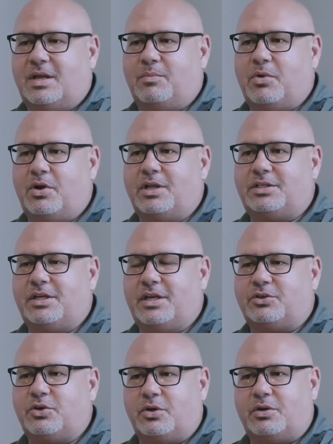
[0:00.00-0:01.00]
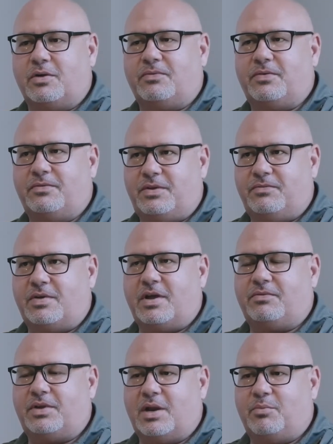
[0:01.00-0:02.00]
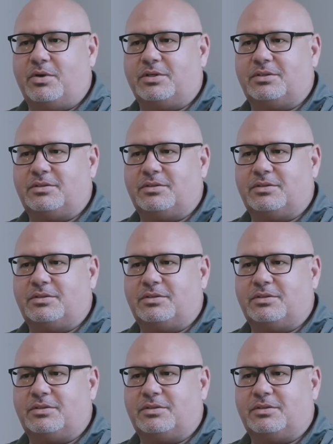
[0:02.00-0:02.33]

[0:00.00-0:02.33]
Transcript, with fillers: monitor a total of 55 cameras